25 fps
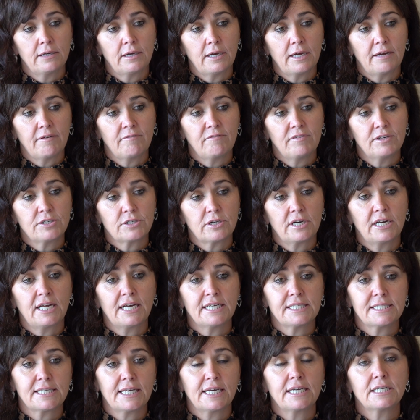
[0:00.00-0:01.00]
a
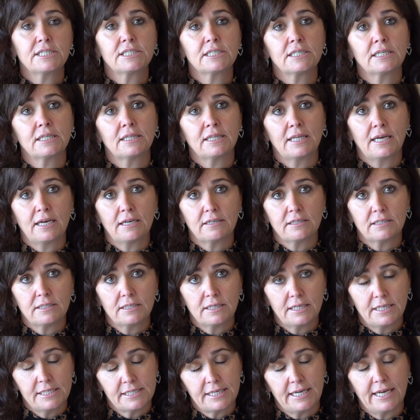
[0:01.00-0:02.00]
visualisation that
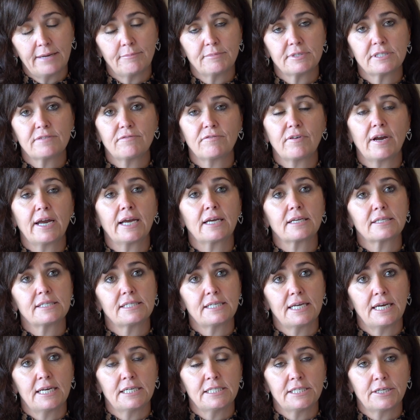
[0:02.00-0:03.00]
his name was Frank
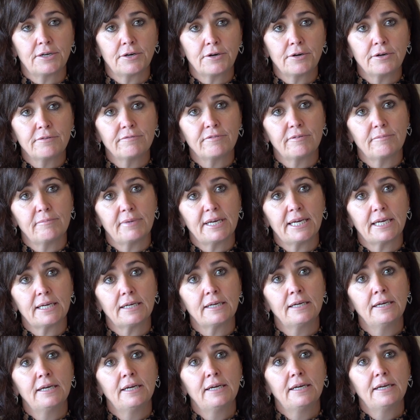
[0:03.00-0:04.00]
standing over
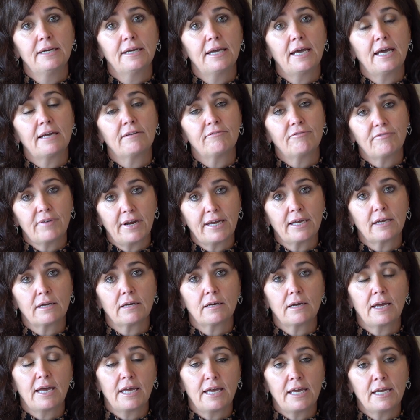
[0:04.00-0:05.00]
me, and
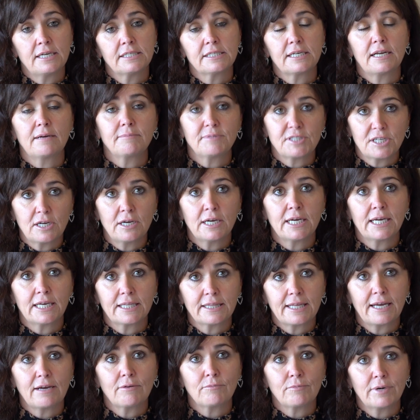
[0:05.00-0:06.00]
Frank ended up
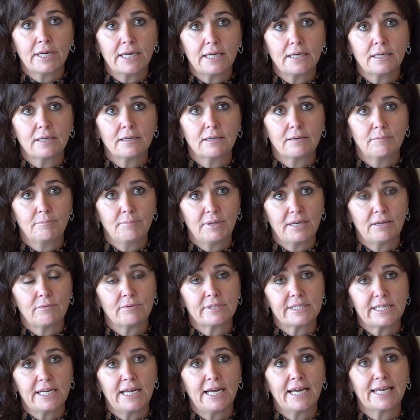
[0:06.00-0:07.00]
dying that week, but it
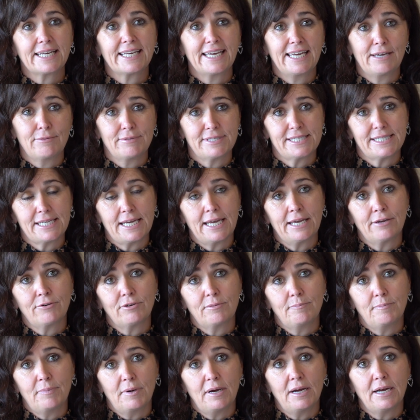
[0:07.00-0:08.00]
was like he was saying
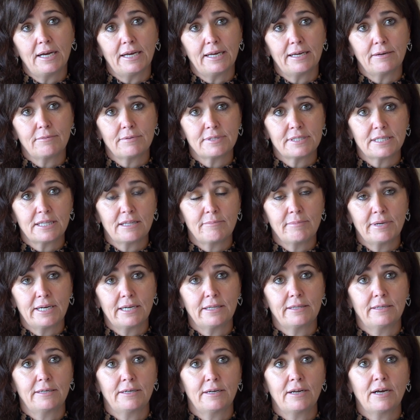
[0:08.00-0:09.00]
goodbye. It was in the
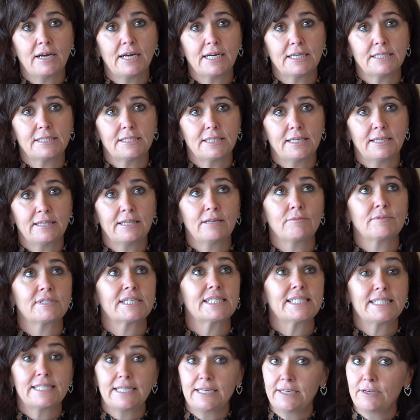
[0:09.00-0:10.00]
middle of the night and it was
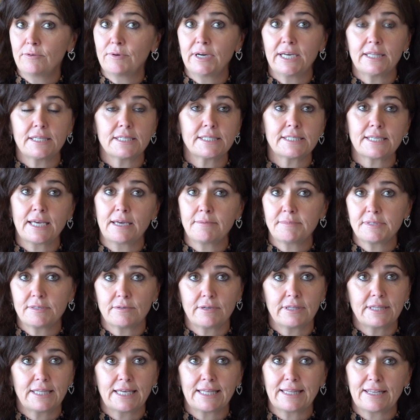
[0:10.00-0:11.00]
a silhouette, the same
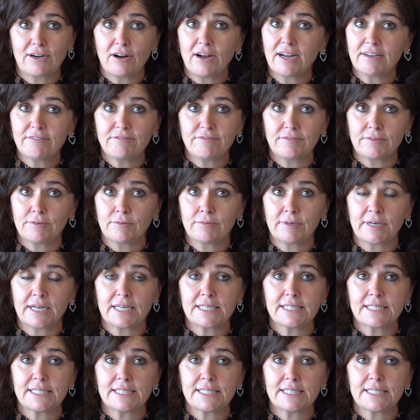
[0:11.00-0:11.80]
sort of thing that I feel when I